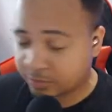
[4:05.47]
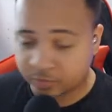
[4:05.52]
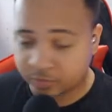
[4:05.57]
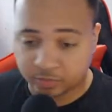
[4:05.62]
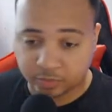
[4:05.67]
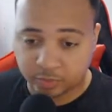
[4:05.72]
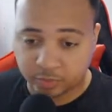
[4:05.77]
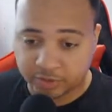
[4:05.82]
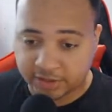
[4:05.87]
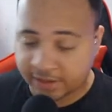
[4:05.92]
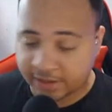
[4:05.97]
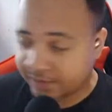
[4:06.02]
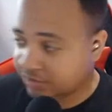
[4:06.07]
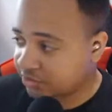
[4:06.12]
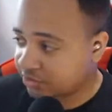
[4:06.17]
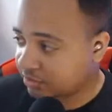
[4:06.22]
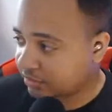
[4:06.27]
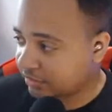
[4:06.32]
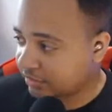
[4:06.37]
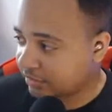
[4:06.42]
We
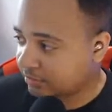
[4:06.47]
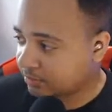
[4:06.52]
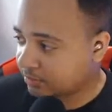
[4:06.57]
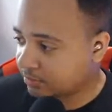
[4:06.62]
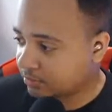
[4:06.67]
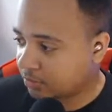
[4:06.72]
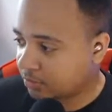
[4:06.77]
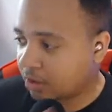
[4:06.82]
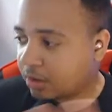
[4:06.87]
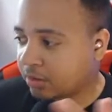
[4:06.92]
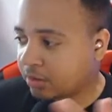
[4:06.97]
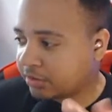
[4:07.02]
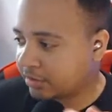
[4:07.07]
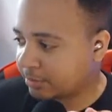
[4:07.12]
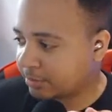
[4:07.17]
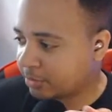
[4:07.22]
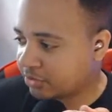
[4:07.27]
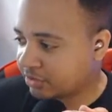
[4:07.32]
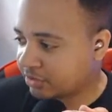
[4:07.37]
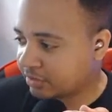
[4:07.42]
actually, oh yeah,
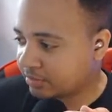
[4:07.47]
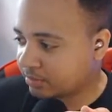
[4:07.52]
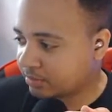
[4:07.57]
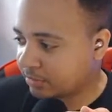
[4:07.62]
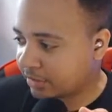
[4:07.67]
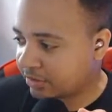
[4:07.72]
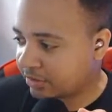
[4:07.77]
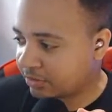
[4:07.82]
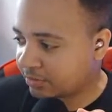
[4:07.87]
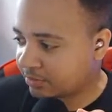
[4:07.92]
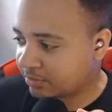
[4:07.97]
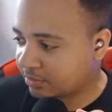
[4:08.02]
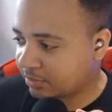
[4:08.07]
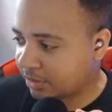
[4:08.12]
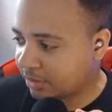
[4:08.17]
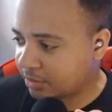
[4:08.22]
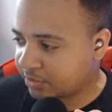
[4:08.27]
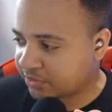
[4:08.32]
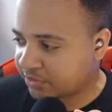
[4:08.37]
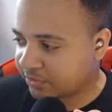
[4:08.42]
music. Thank you. I
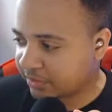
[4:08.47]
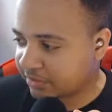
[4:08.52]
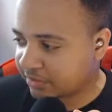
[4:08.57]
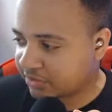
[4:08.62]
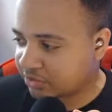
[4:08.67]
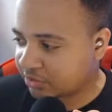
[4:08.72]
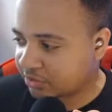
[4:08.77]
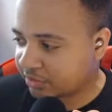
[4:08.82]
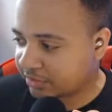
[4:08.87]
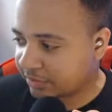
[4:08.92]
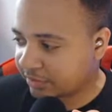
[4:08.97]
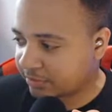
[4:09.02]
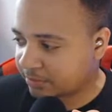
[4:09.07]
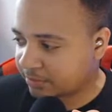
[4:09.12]
always forget to turn it down.